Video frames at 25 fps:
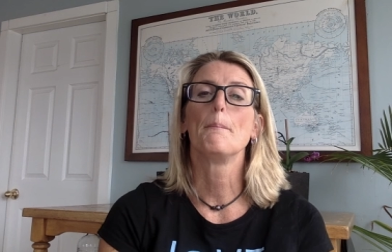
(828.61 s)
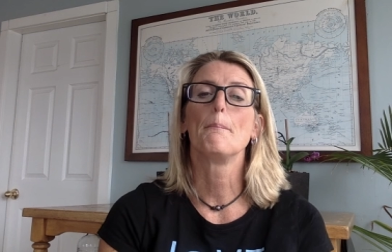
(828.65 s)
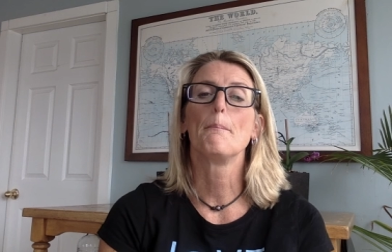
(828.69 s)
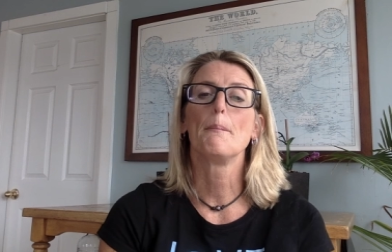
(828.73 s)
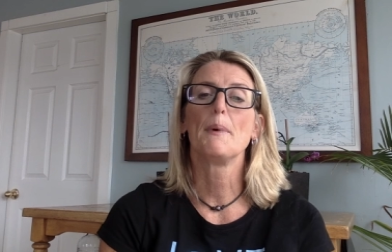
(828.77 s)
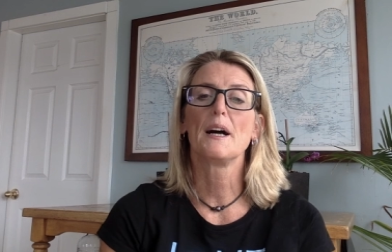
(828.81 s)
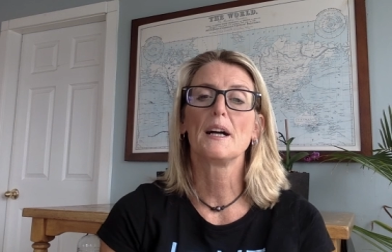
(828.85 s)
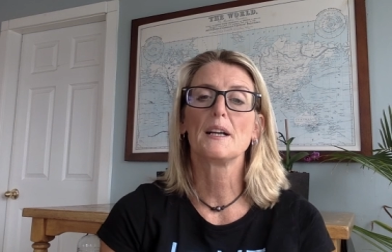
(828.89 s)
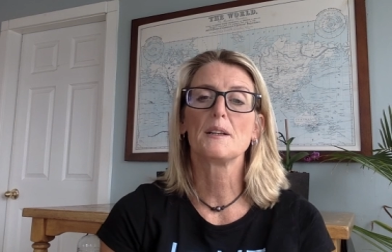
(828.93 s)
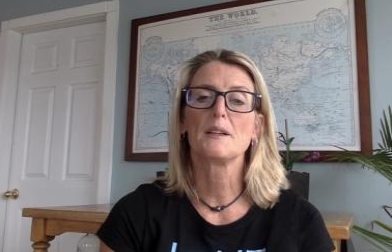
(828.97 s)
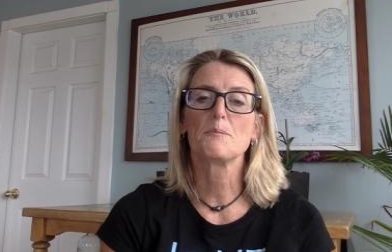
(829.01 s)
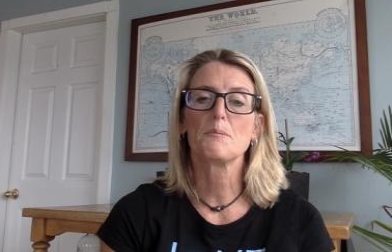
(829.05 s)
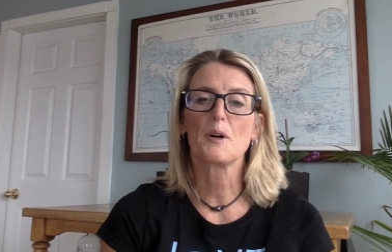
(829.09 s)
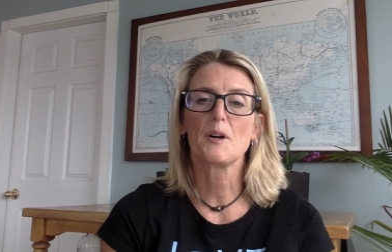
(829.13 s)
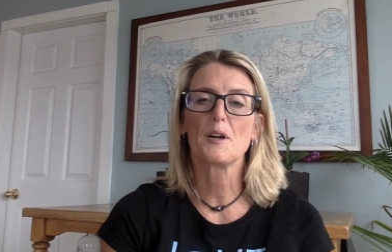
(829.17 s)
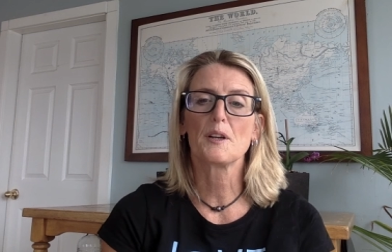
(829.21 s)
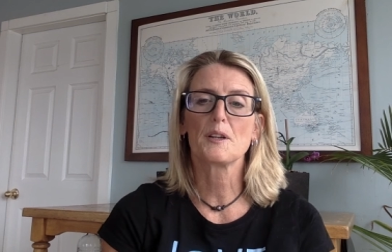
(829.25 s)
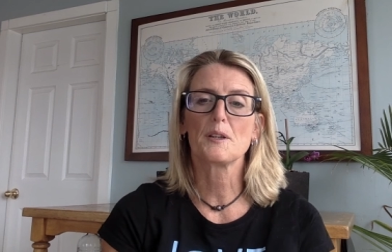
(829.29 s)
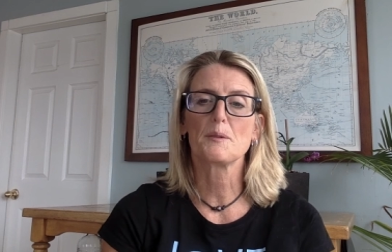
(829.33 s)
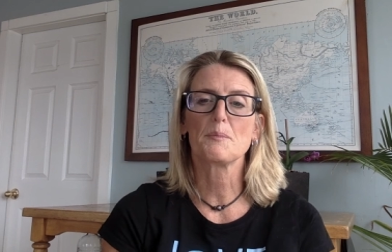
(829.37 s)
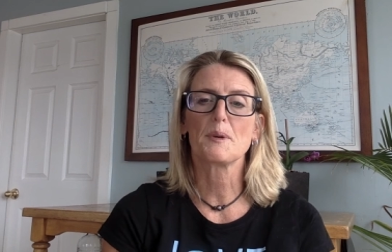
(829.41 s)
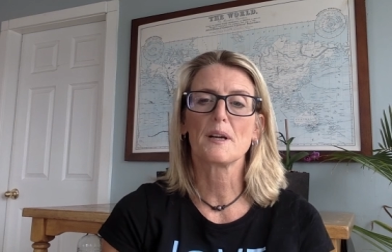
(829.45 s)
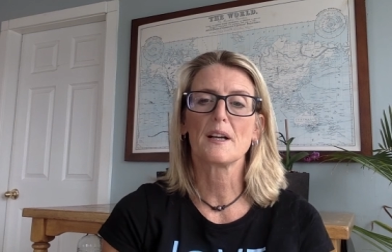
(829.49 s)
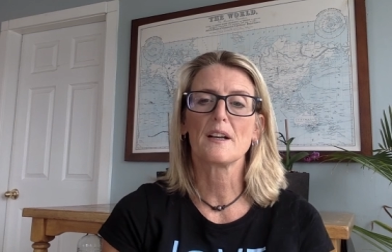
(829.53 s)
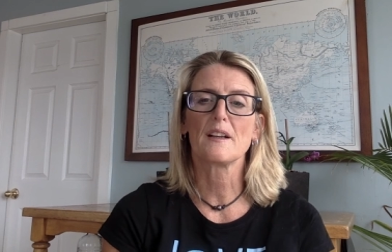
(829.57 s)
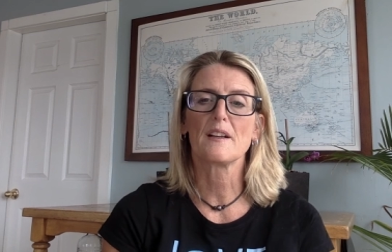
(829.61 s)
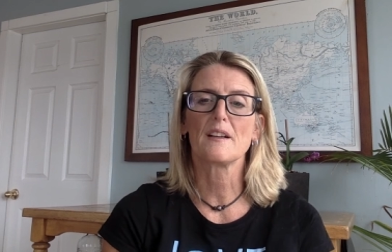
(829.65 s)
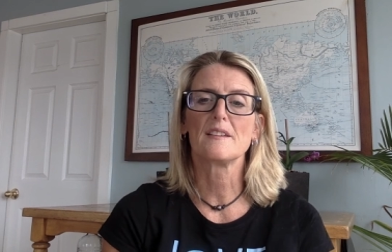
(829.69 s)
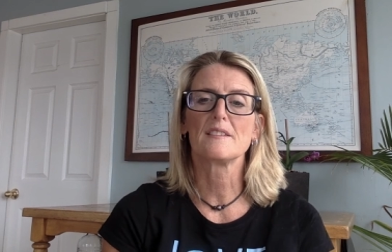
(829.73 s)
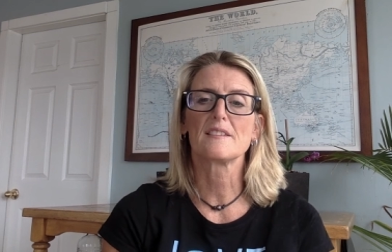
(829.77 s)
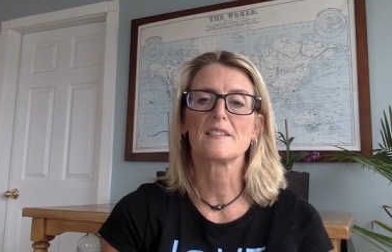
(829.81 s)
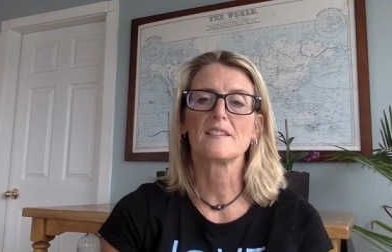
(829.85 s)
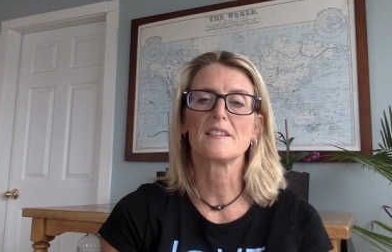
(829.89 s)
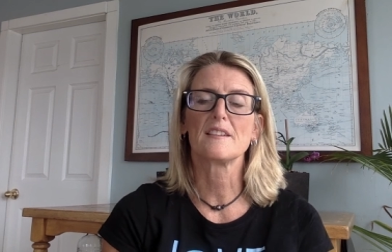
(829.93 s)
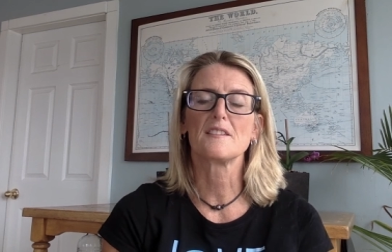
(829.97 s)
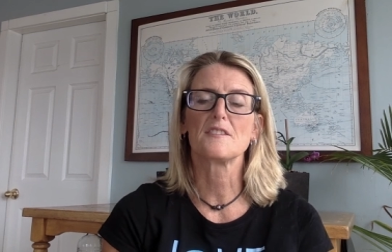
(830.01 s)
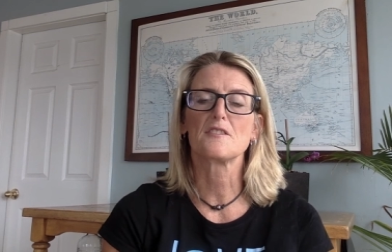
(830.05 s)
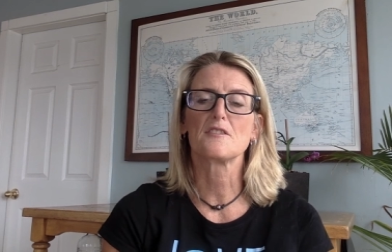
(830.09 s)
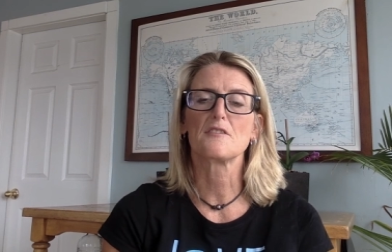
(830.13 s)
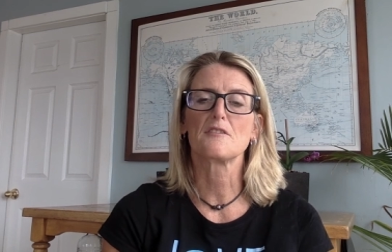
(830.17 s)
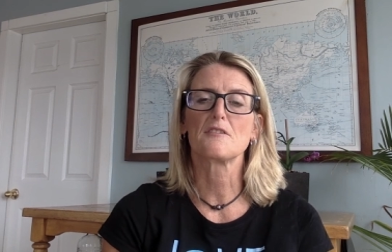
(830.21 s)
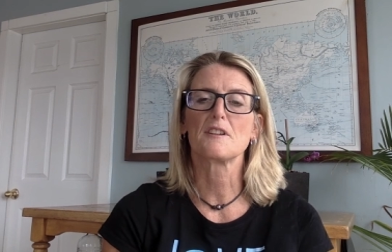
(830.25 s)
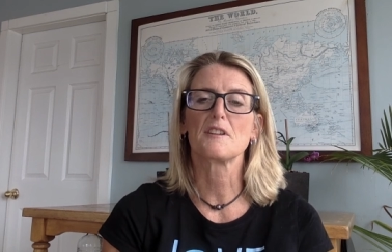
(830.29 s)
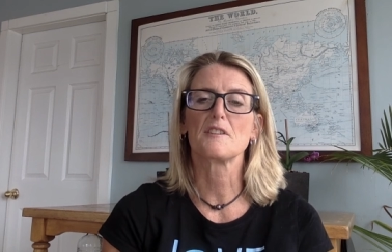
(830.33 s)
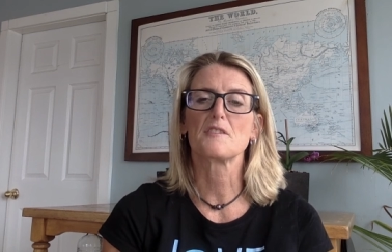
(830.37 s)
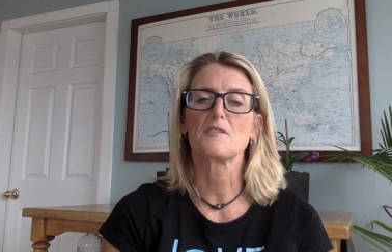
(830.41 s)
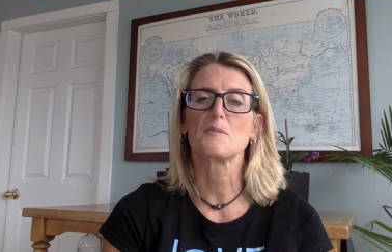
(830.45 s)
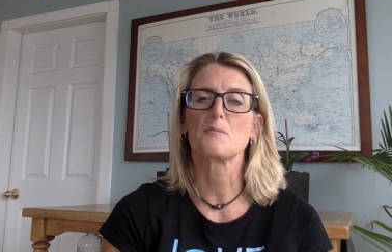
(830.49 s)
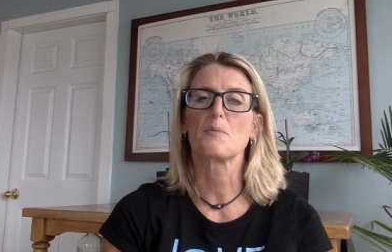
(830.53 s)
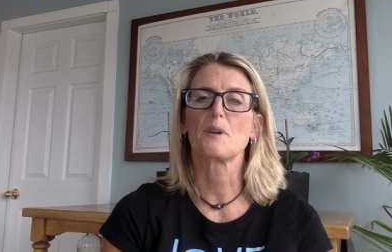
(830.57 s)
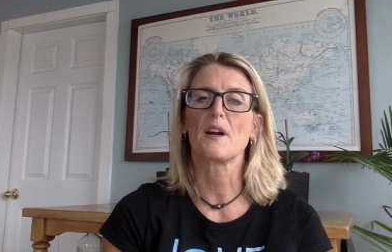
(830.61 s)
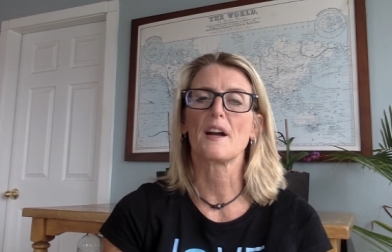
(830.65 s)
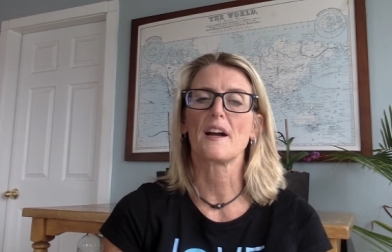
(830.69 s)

mind body balance, and integration